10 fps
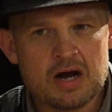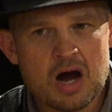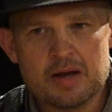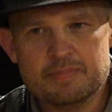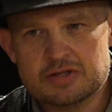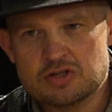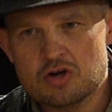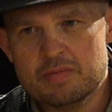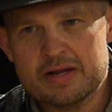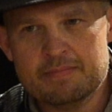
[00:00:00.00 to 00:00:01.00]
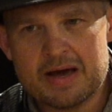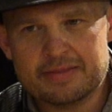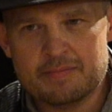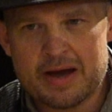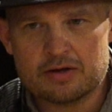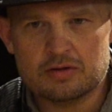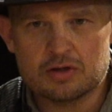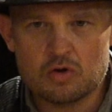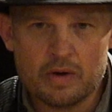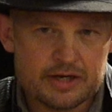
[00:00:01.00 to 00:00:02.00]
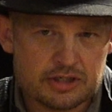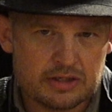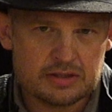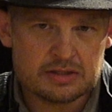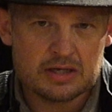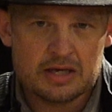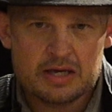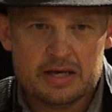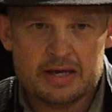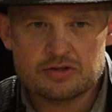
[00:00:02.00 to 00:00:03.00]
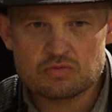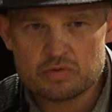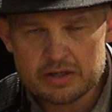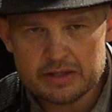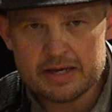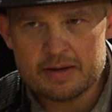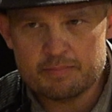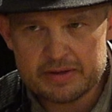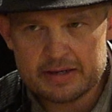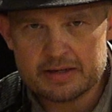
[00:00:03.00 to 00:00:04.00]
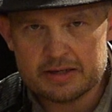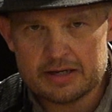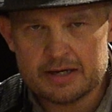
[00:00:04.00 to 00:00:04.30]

caught up in so many mathematical equations. It's really a big